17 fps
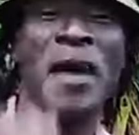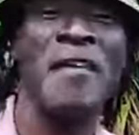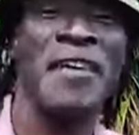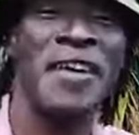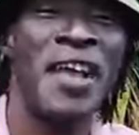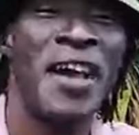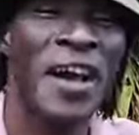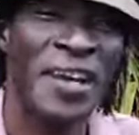
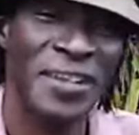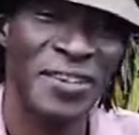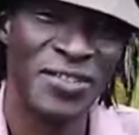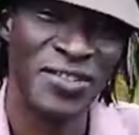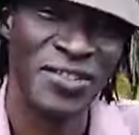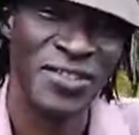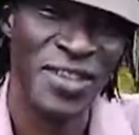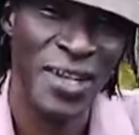
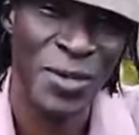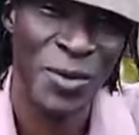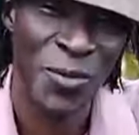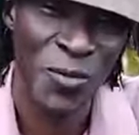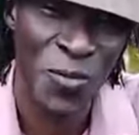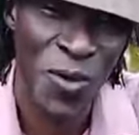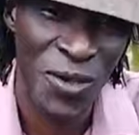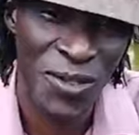Paradox. Now
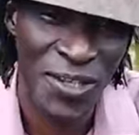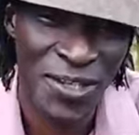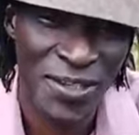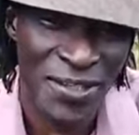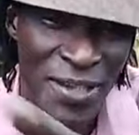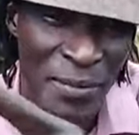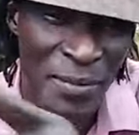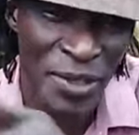the what
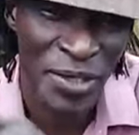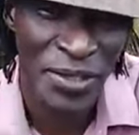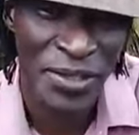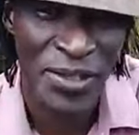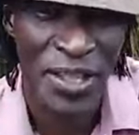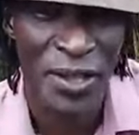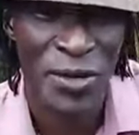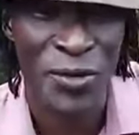this I be
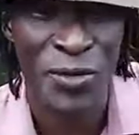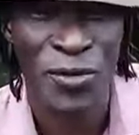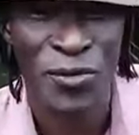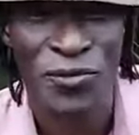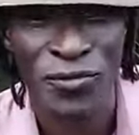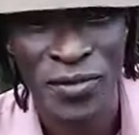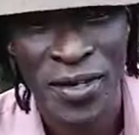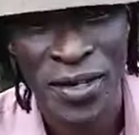the think
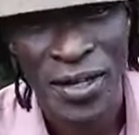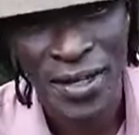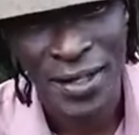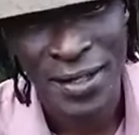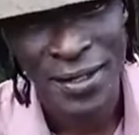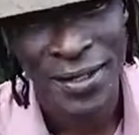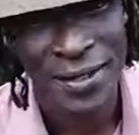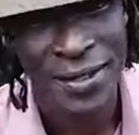of.
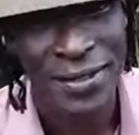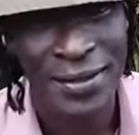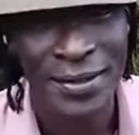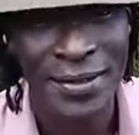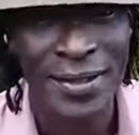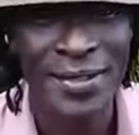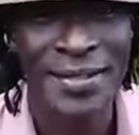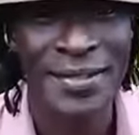
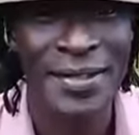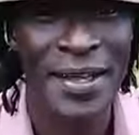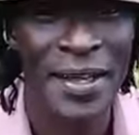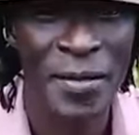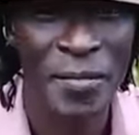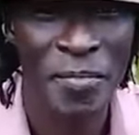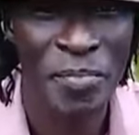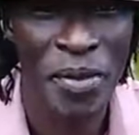This
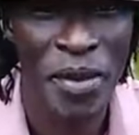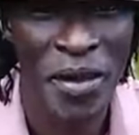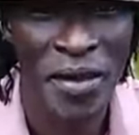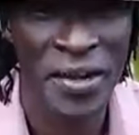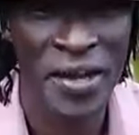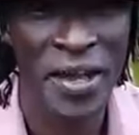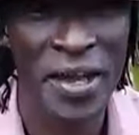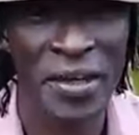a
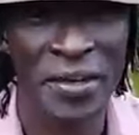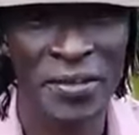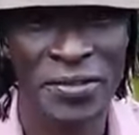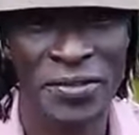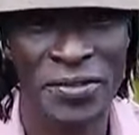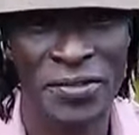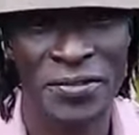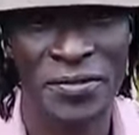paradox.